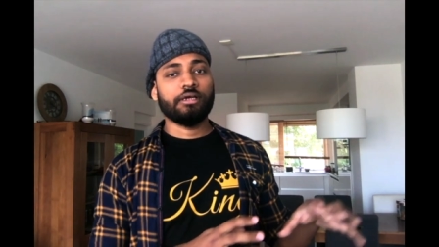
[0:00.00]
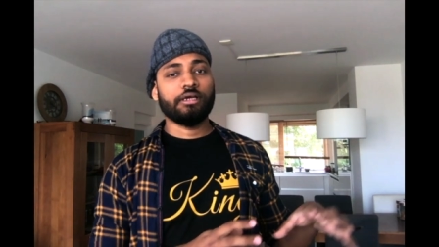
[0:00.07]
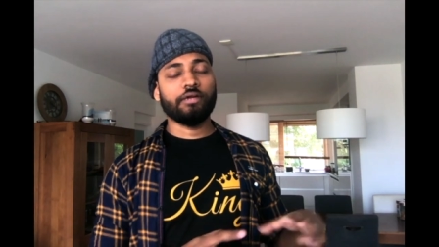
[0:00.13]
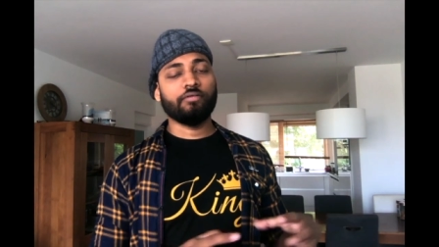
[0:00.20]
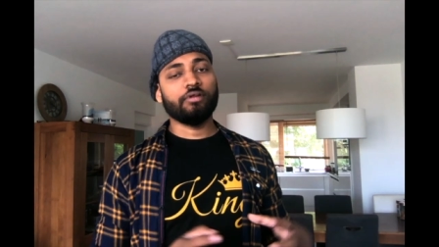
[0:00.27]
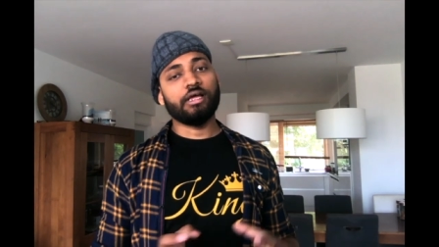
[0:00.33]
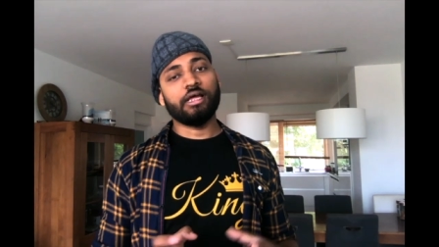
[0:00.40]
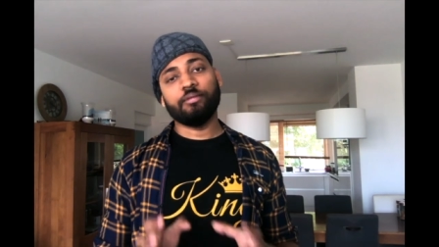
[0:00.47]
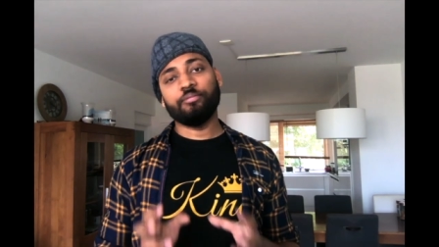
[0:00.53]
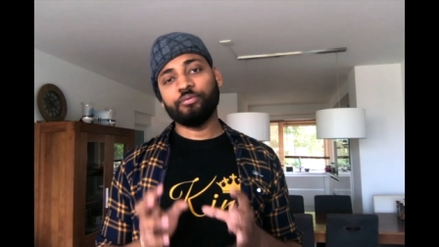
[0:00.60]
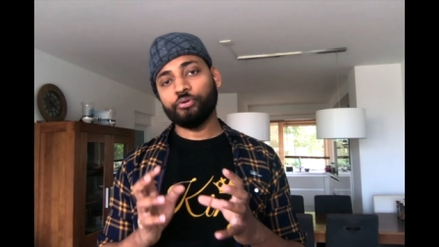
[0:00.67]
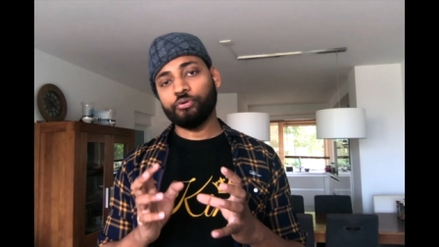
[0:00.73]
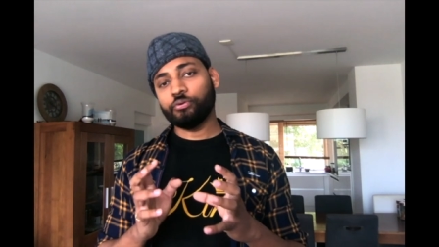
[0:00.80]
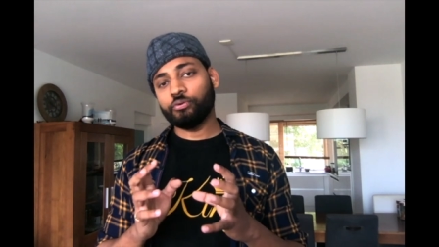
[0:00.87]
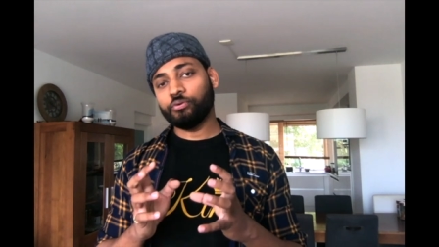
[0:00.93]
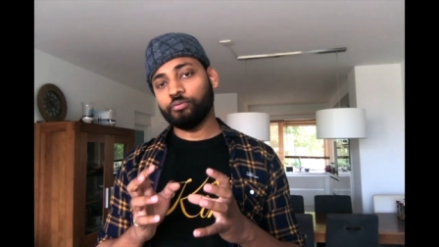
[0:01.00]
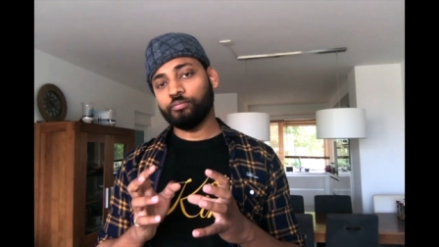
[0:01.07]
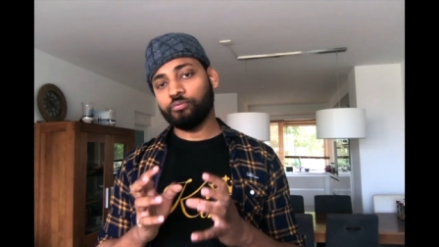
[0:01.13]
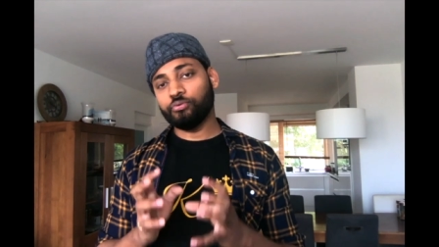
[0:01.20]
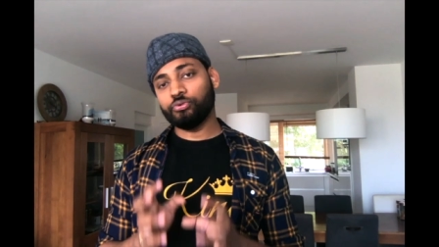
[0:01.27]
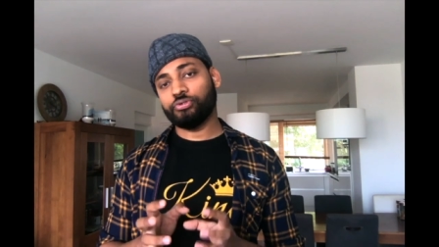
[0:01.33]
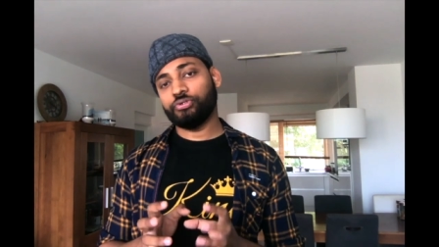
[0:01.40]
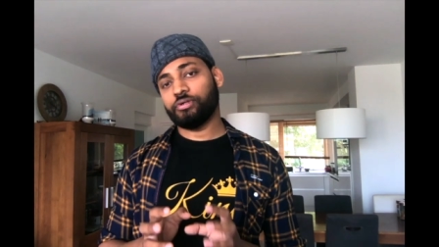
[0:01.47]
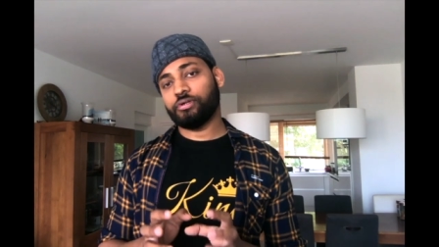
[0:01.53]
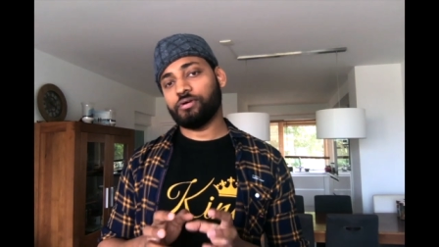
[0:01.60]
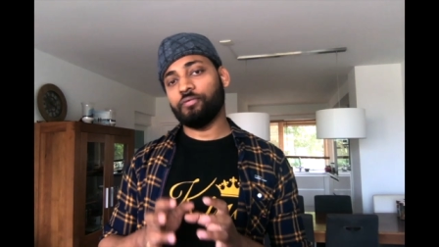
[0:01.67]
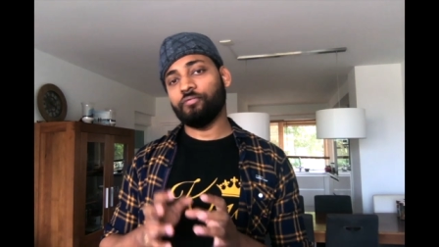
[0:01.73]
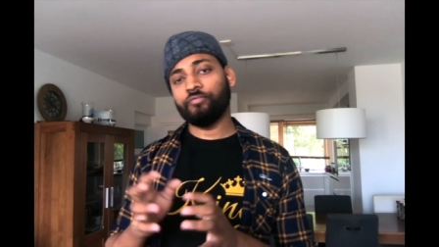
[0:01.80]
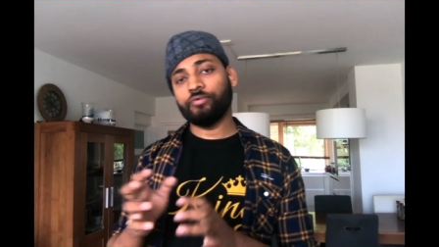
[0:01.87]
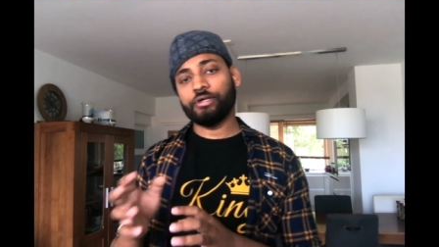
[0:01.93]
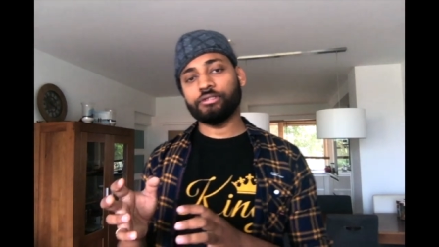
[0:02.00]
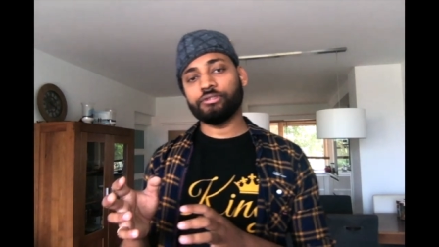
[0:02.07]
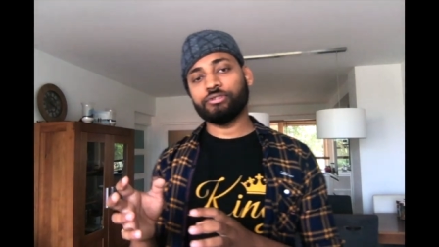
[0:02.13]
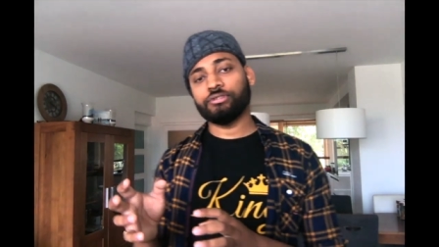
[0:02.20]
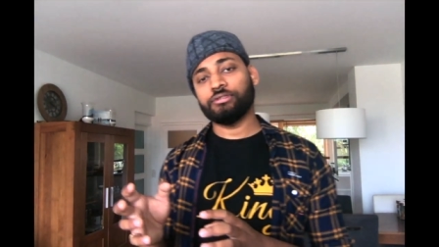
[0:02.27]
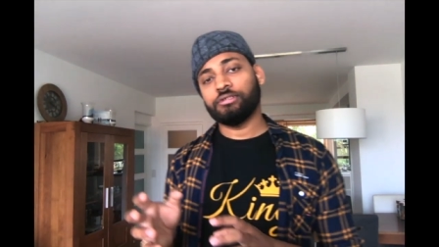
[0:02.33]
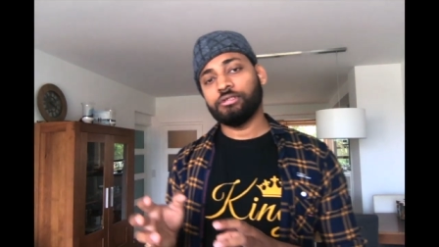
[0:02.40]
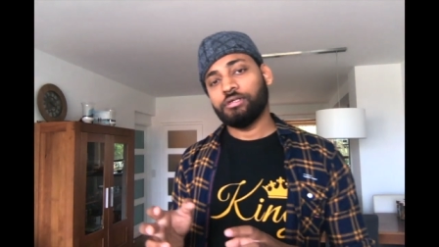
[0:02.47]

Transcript: it will help you to boost your confidence,